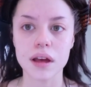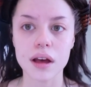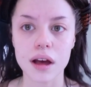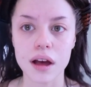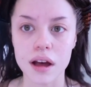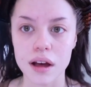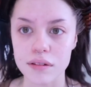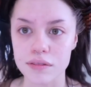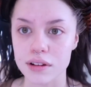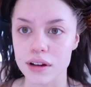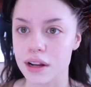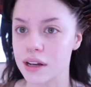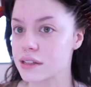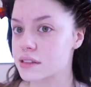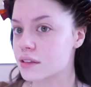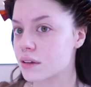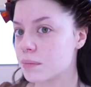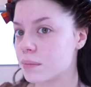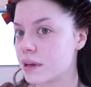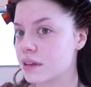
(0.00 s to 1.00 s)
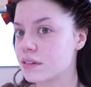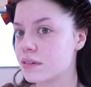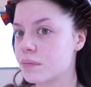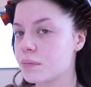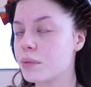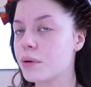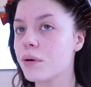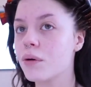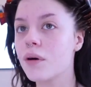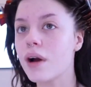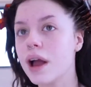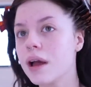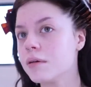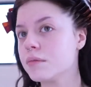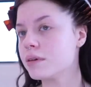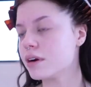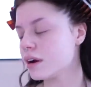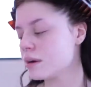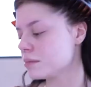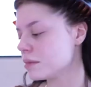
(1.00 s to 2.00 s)
we have a nice little base
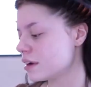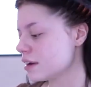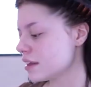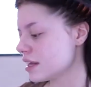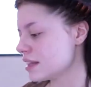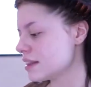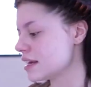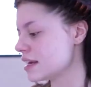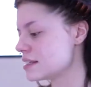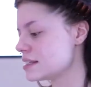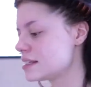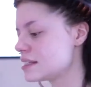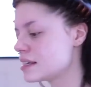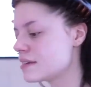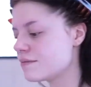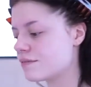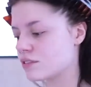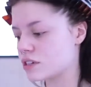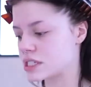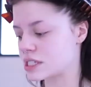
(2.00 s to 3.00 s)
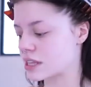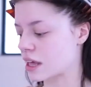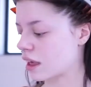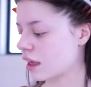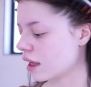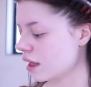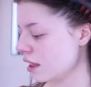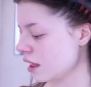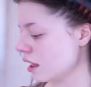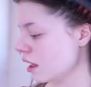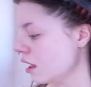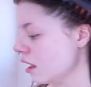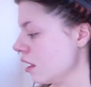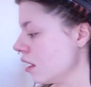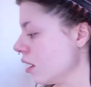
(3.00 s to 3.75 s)
primer, I'm gonna let that sit for a second